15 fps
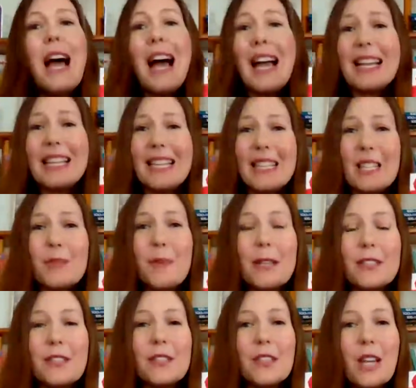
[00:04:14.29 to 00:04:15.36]
I like these
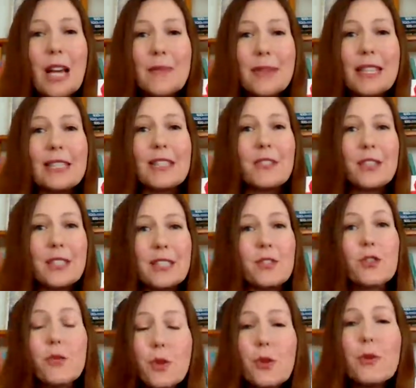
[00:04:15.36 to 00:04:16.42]
puzzles a lot because they're
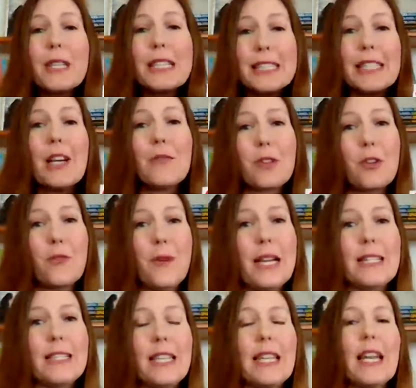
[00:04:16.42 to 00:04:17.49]
truly
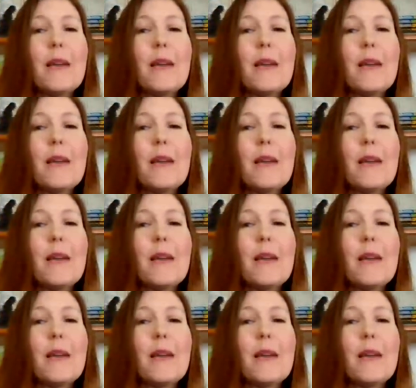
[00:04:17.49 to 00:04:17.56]
self-correcting.